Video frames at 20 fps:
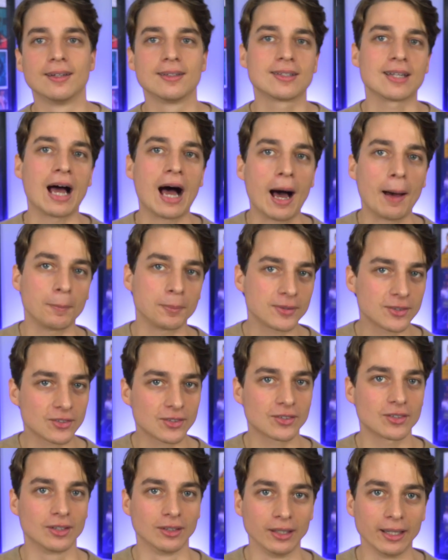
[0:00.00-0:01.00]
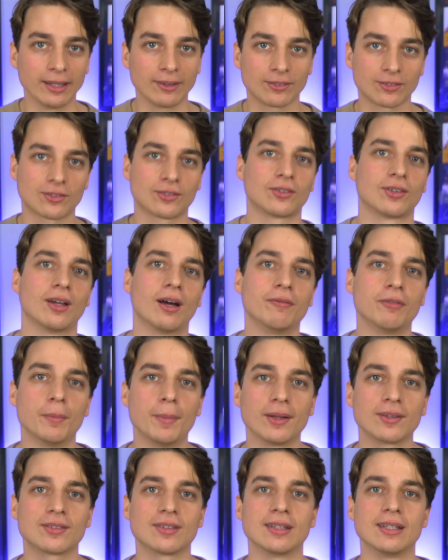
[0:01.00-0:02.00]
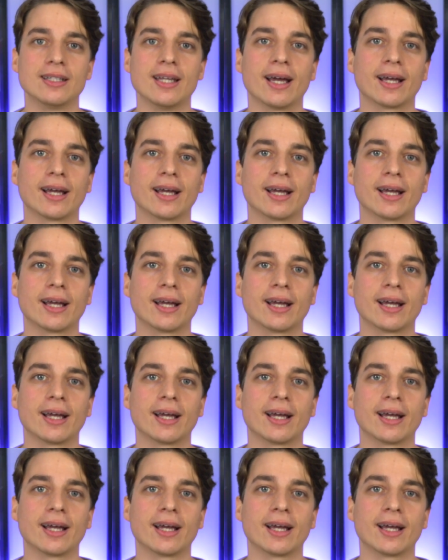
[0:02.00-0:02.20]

tops lists of the best of the